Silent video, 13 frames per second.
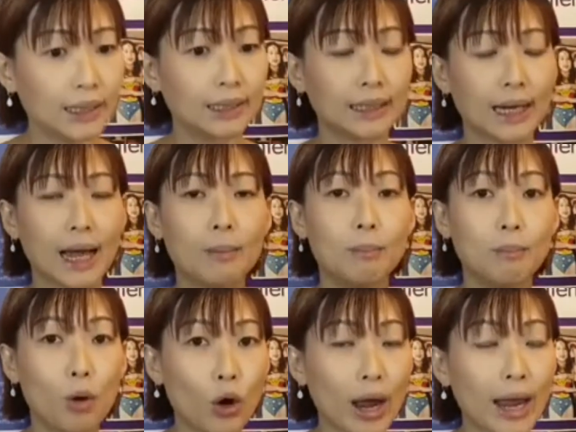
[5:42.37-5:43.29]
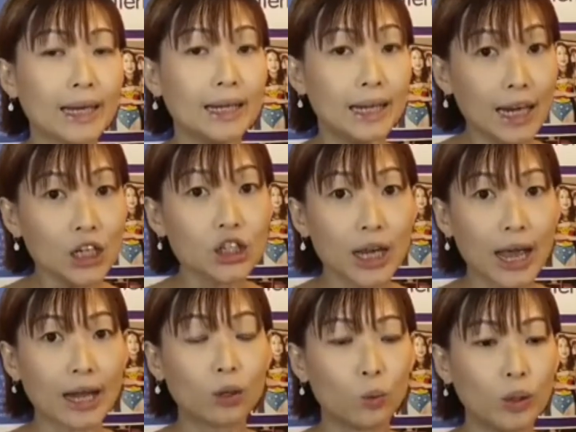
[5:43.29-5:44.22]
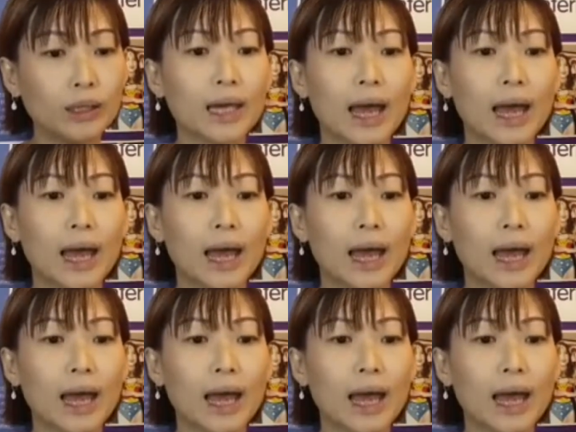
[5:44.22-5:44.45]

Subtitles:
they are more engaged at work,